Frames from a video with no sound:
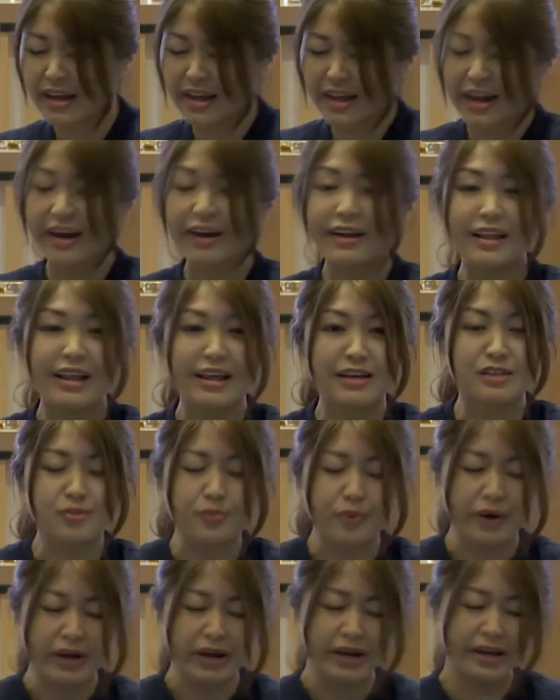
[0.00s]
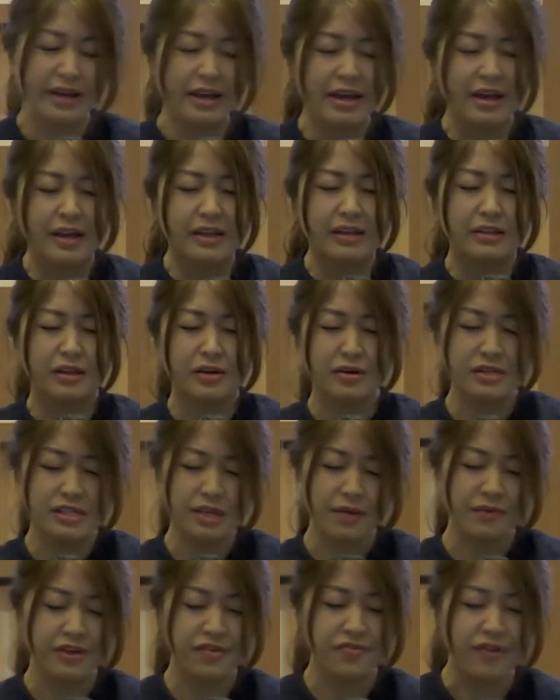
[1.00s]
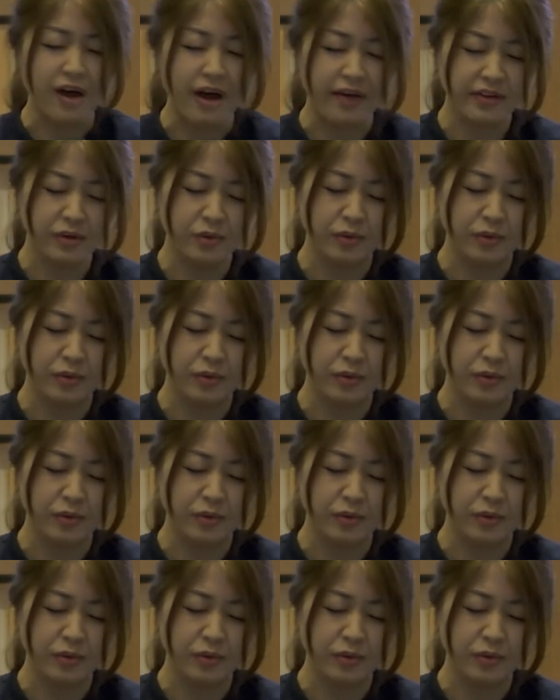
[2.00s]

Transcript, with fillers: Uh, let's pray. Dearest Heavenly Father,